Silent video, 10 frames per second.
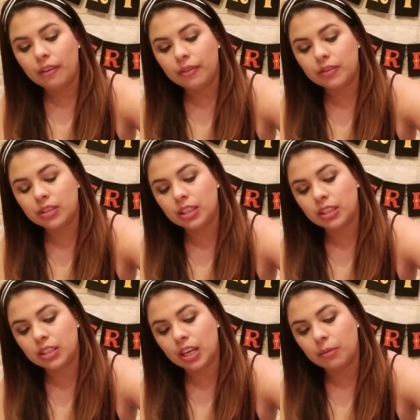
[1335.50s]
15
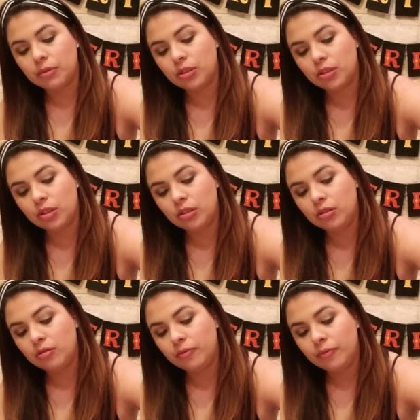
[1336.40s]
times
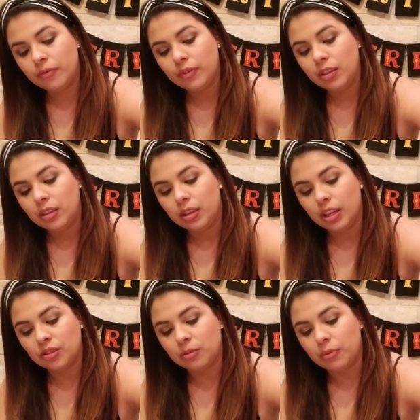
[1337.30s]
2,
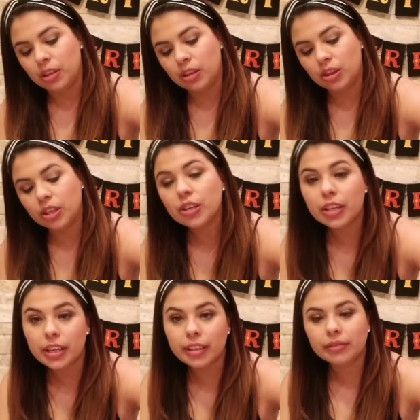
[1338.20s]
that should be
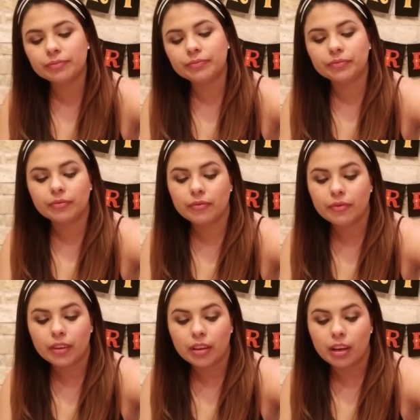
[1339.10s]
30.
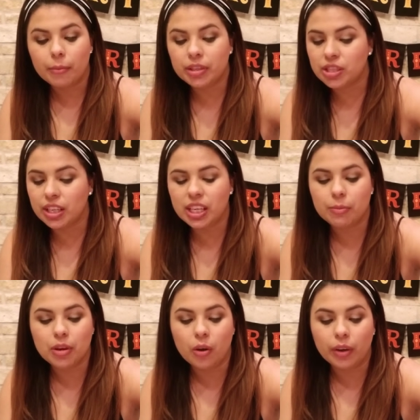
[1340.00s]
I'm just going to keep
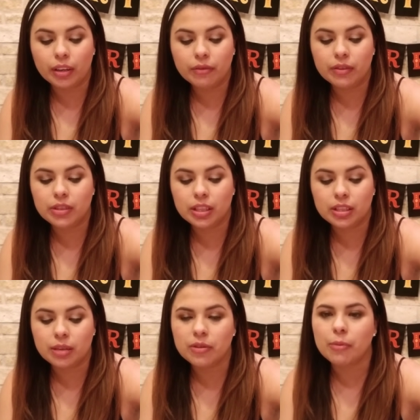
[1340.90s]
going. 15
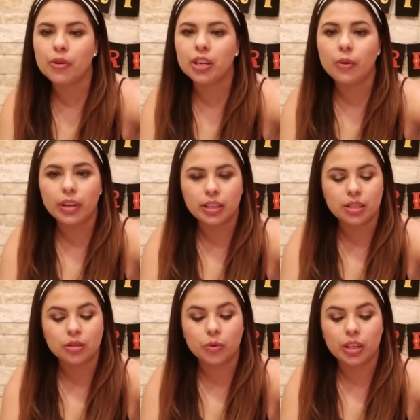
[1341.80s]
times, I'm already going into
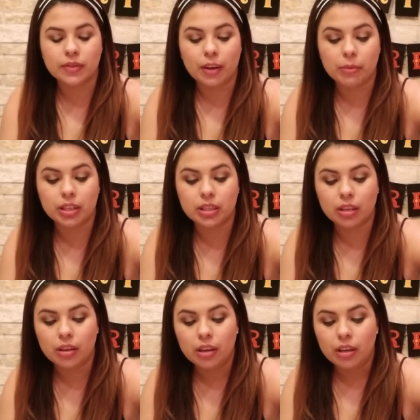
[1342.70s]
25 minutes here.
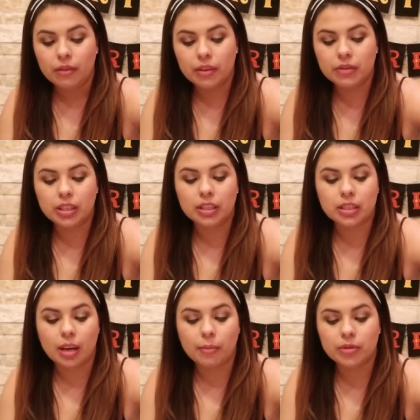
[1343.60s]
15
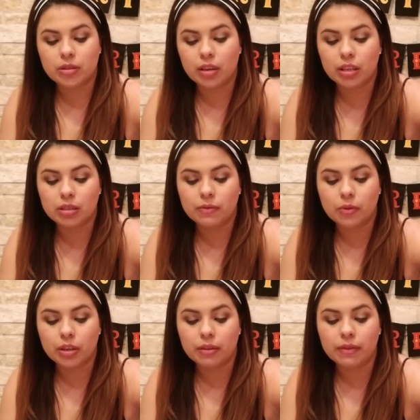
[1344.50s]
times 3 is
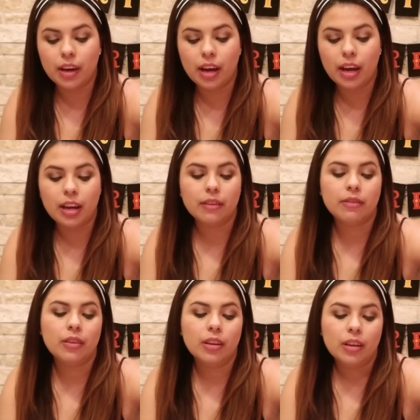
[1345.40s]
45.
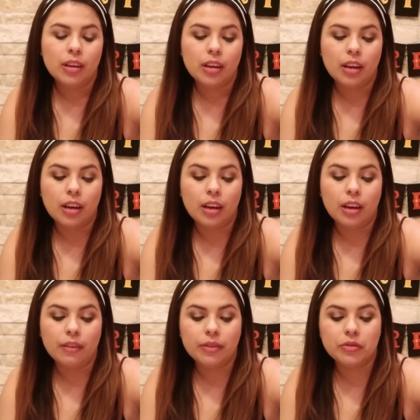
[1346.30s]

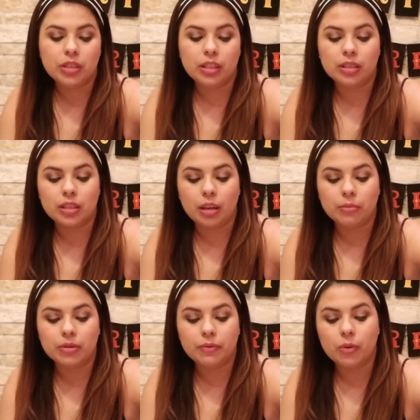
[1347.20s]
15
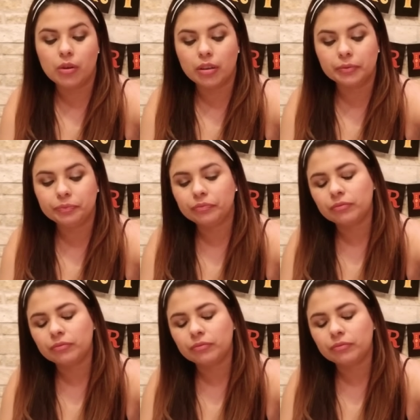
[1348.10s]
times 4